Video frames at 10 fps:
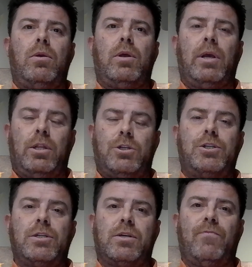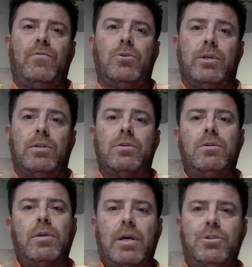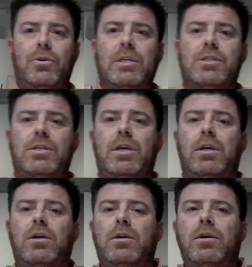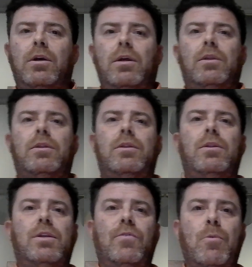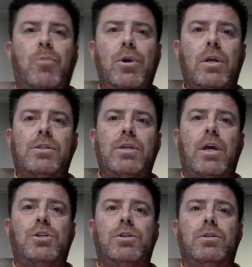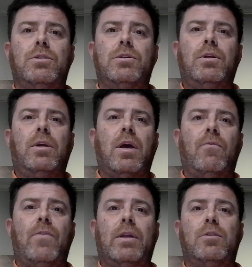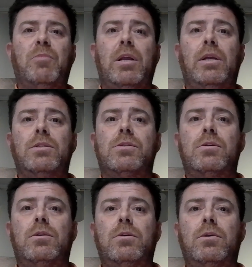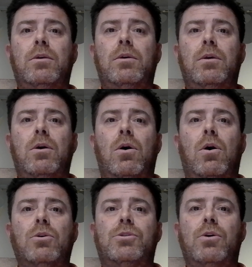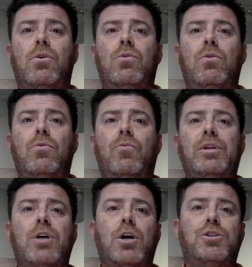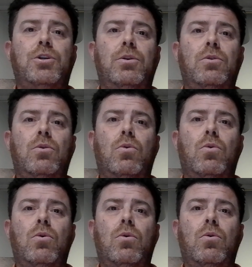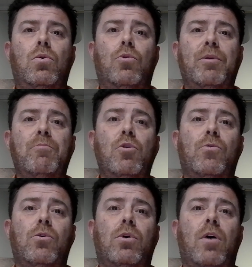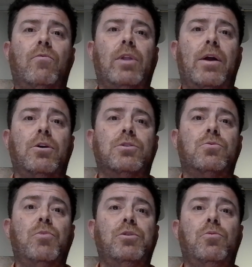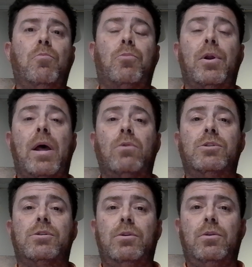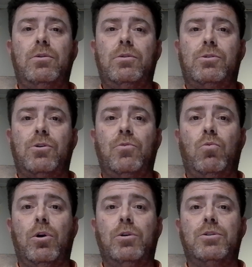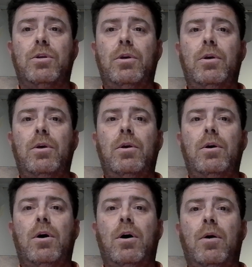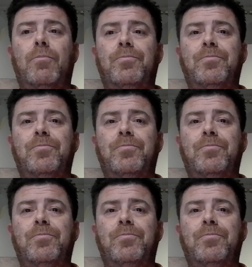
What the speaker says: English is confusing. As you can see, different pronunciations can affect the meanings. Also, reduction or removal of letters when you pronounce certain words are